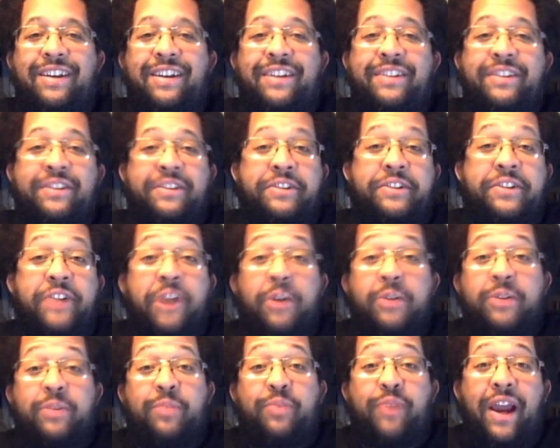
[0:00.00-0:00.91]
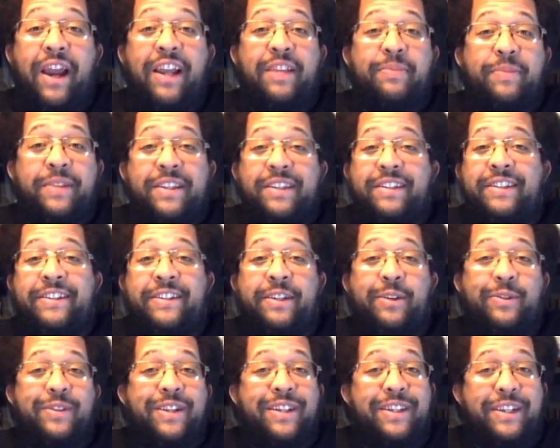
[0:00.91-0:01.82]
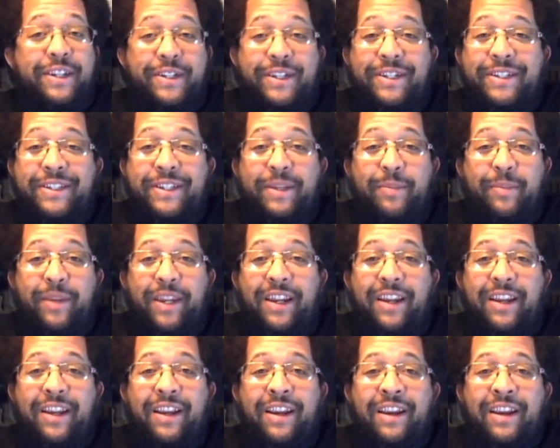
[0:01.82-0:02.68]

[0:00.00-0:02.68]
So this is no surprise, but this is still delicious to me.